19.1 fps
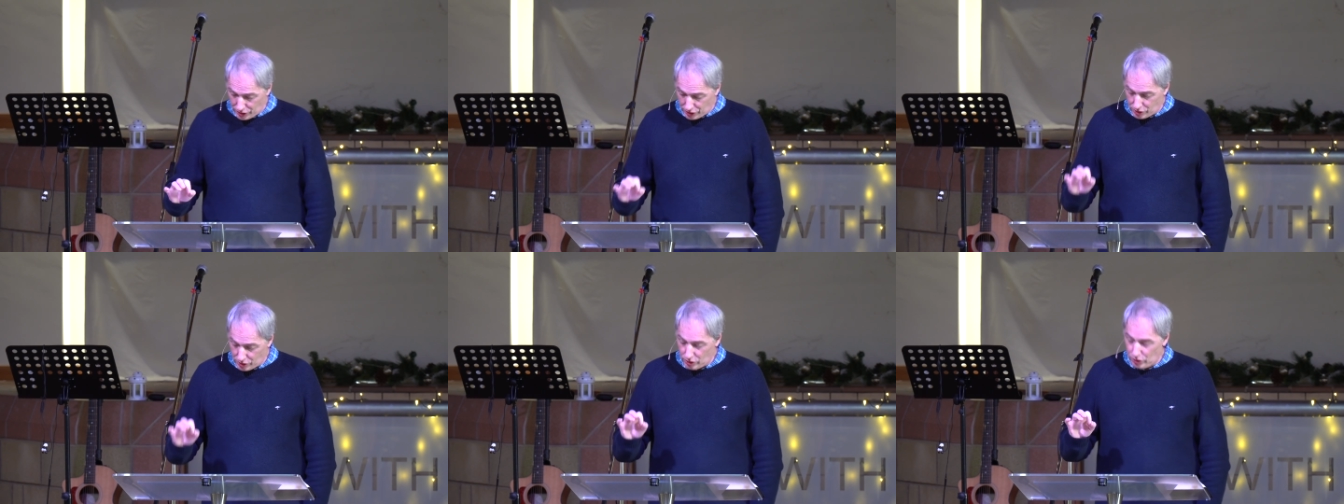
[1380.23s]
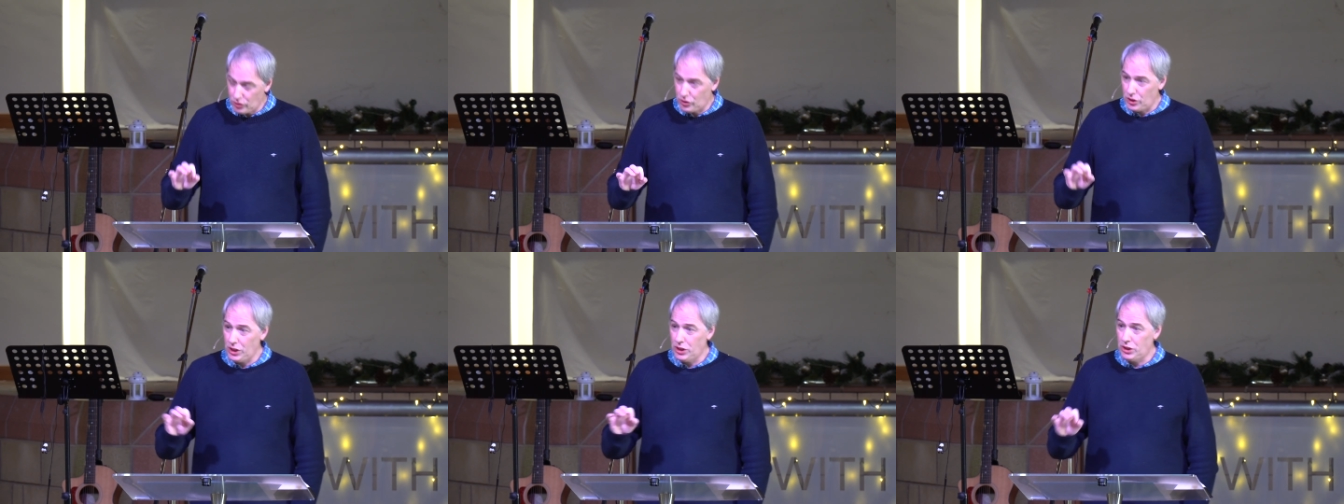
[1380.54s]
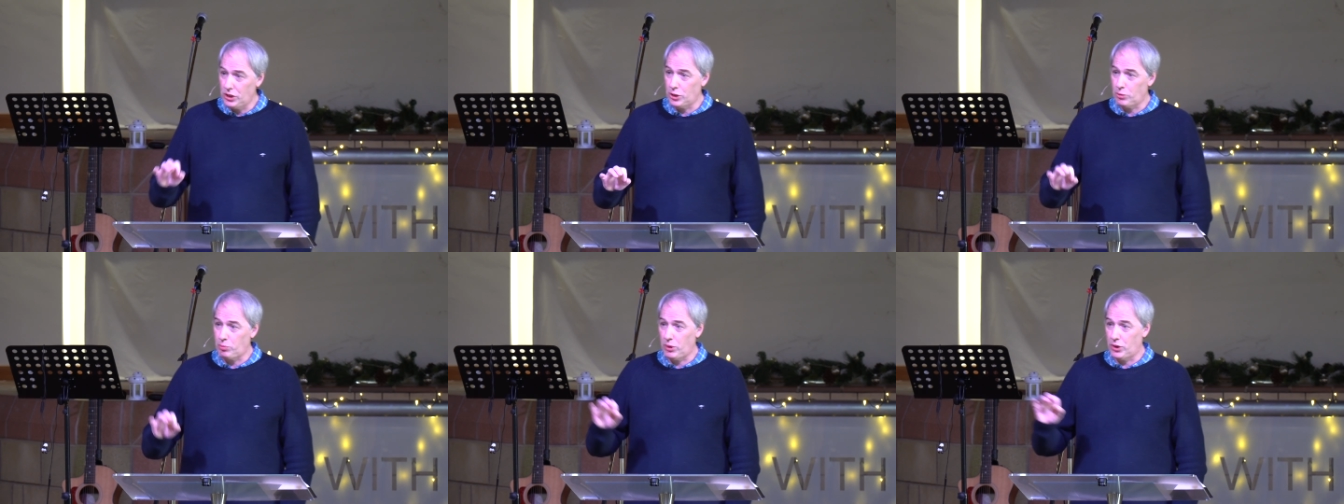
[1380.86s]
It's not
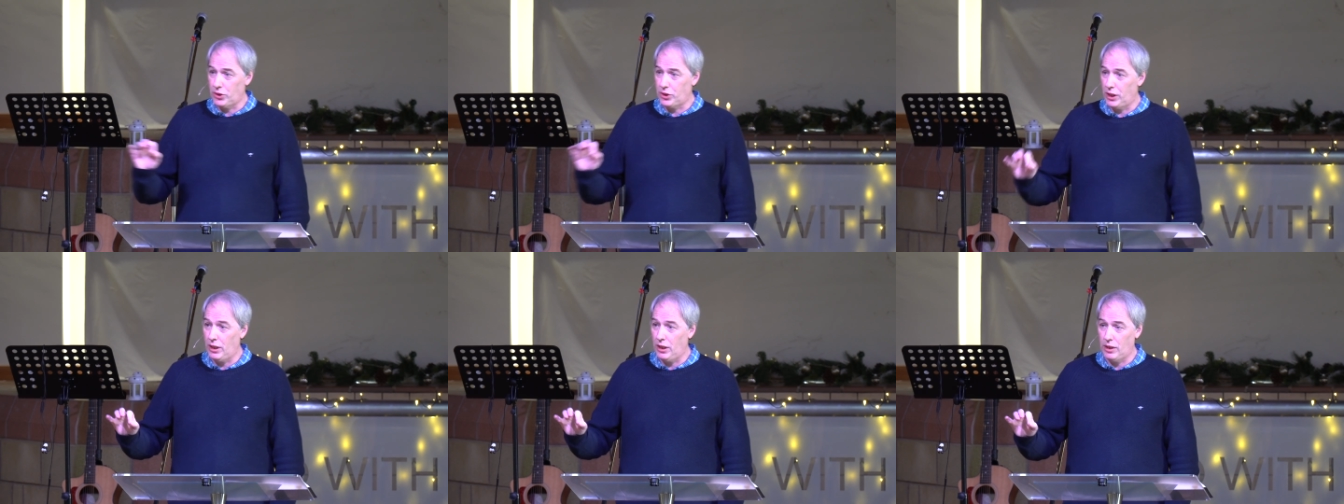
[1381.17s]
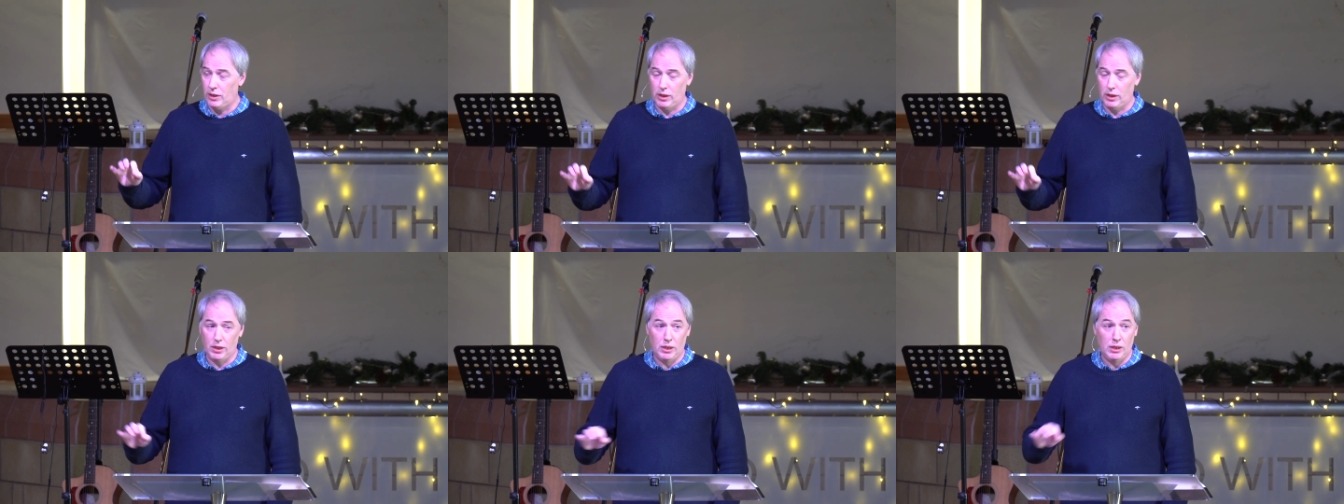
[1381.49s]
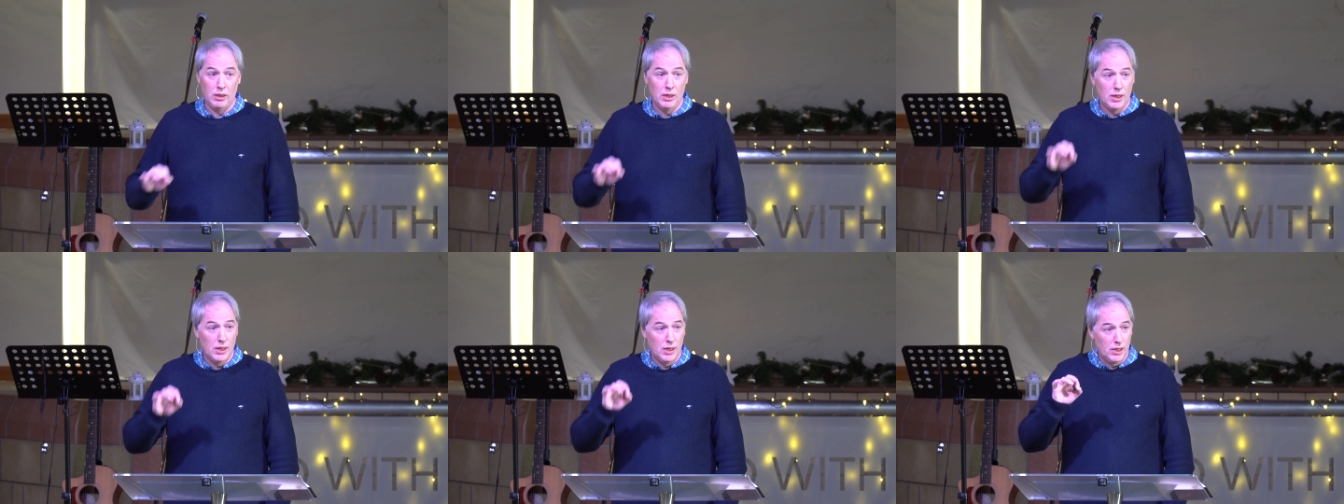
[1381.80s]
Jesus plus anything,
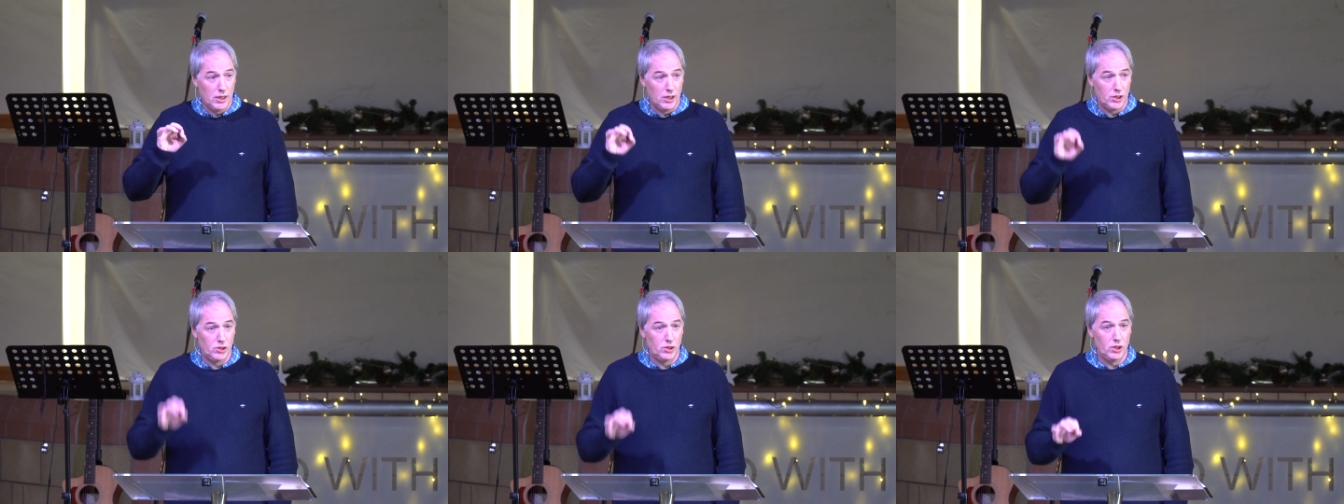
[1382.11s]
it's